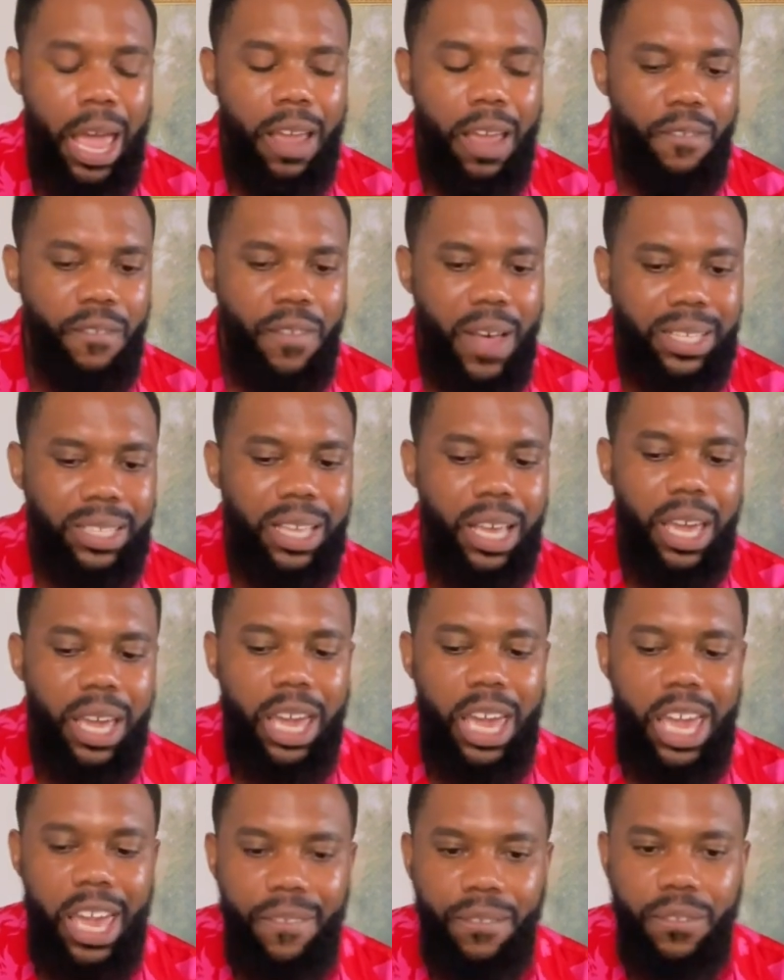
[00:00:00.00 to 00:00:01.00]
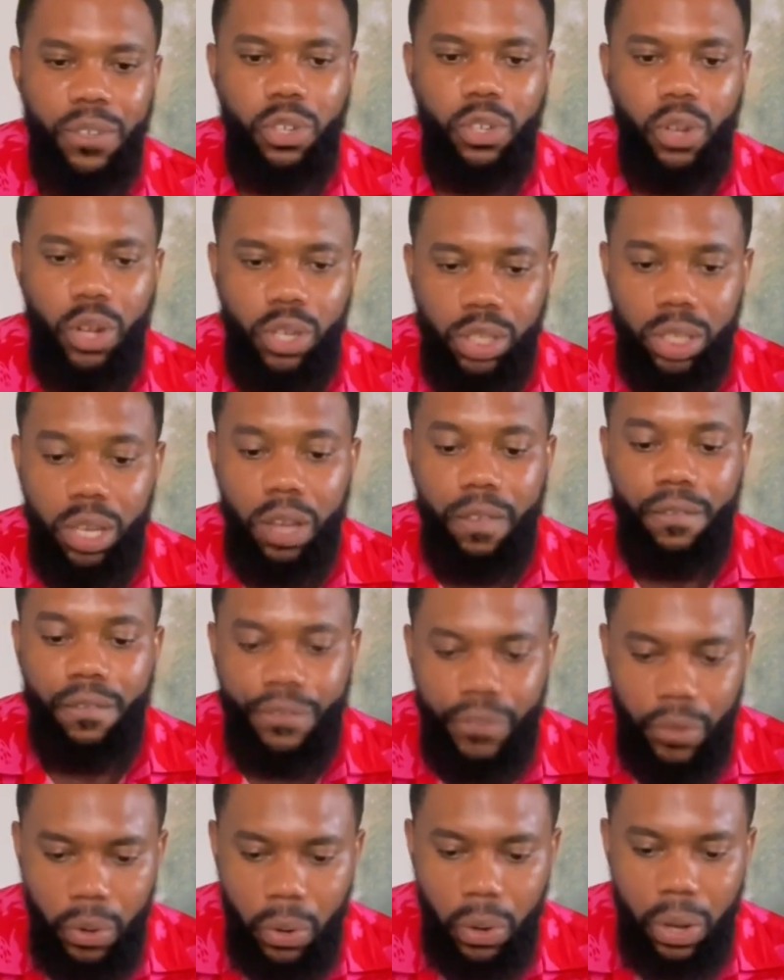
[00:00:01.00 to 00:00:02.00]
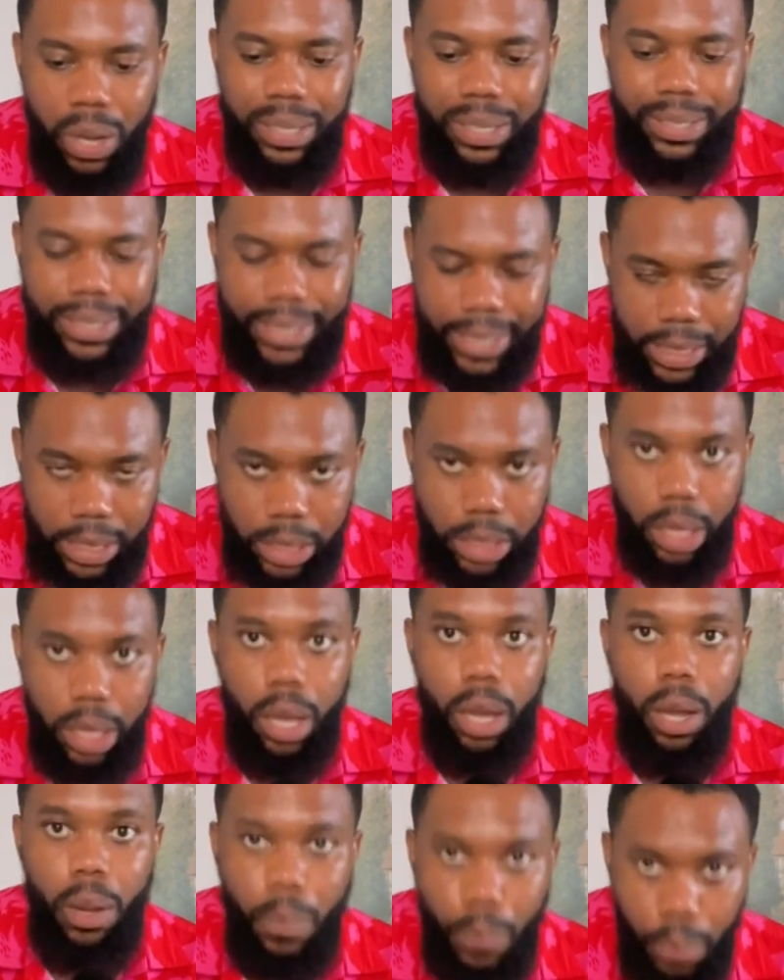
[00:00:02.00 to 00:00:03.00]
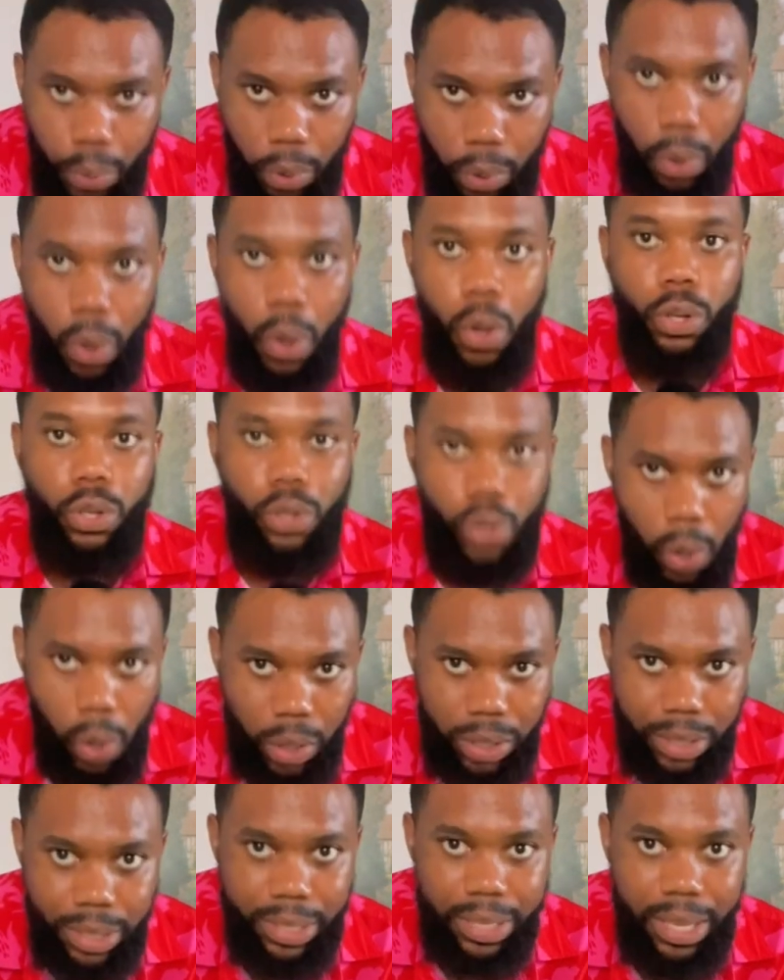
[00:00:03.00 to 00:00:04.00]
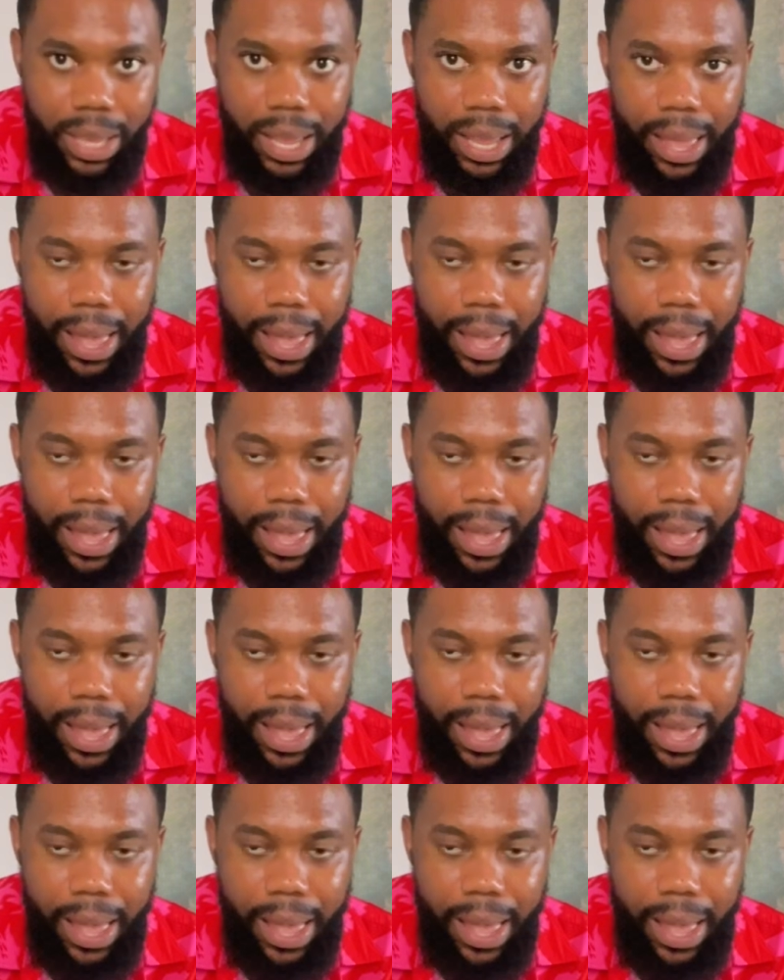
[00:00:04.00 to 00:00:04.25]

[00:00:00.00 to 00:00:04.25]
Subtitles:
In fact, if not for this product,